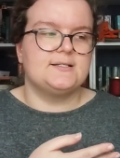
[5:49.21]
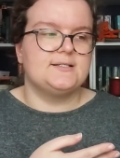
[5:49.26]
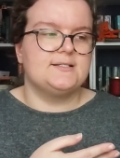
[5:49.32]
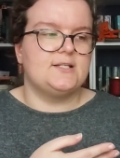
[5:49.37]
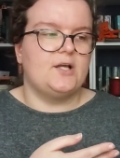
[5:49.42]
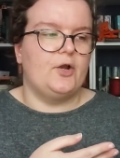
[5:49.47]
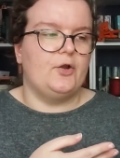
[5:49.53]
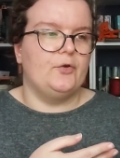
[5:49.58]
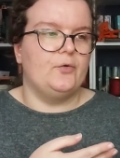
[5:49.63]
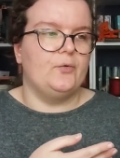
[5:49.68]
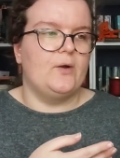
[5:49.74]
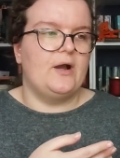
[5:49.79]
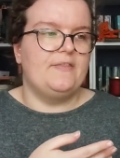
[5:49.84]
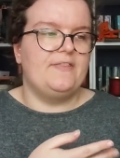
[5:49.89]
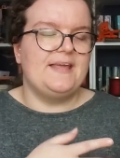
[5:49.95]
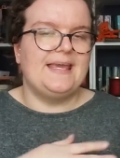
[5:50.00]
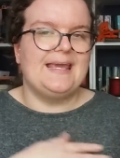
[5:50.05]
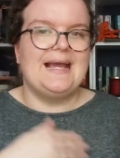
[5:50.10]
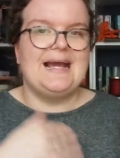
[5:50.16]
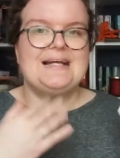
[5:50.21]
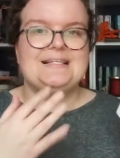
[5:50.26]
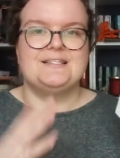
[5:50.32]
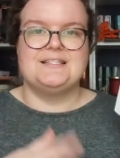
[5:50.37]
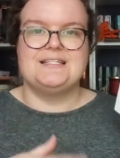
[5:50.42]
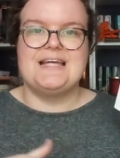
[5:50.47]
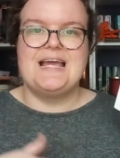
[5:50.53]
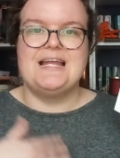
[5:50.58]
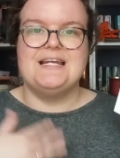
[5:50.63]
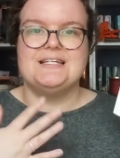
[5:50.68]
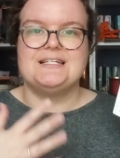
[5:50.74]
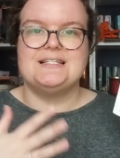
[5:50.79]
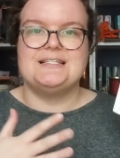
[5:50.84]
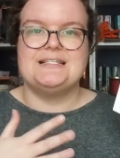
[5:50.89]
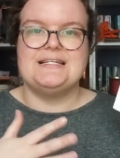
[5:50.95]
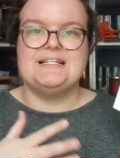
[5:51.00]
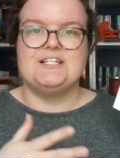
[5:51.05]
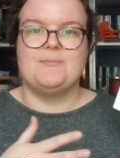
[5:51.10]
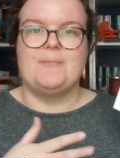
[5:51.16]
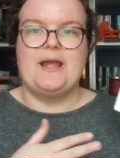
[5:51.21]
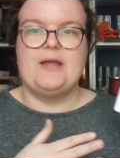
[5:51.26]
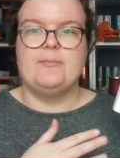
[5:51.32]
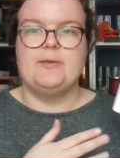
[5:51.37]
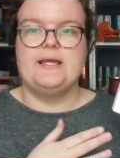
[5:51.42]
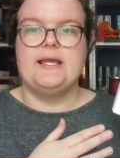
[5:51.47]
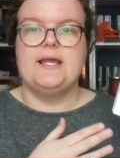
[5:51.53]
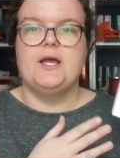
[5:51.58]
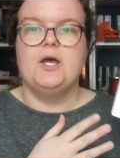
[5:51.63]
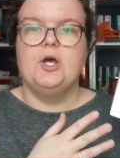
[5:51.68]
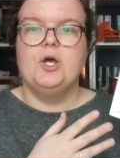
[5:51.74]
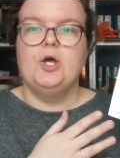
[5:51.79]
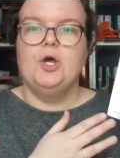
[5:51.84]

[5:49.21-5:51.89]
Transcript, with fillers: So I think it has a tendency to maybe